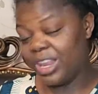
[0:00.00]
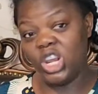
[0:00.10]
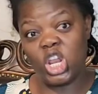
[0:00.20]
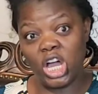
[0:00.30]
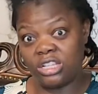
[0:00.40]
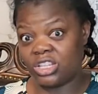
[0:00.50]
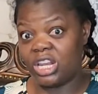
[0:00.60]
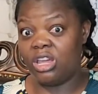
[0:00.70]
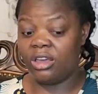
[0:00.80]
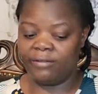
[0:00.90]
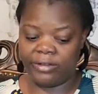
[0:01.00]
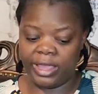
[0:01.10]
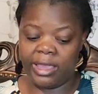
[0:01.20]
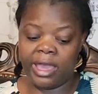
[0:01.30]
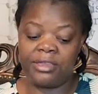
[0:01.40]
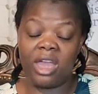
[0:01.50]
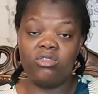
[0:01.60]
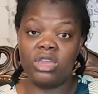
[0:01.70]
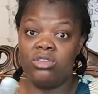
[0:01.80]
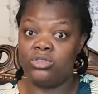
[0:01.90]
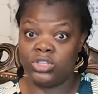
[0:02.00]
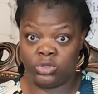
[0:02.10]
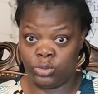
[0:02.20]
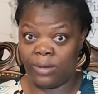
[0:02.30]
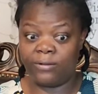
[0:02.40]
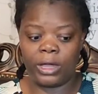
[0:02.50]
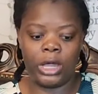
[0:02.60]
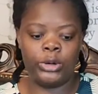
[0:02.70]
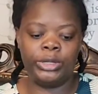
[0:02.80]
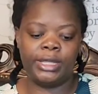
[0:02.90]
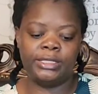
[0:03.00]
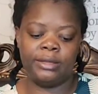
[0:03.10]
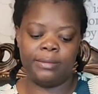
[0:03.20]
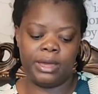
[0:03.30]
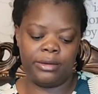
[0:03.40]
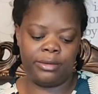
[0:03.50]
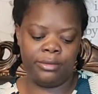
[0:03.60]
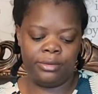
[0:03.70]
a lot of hair, yeah, you can use 2 avocado. It doesn't matter.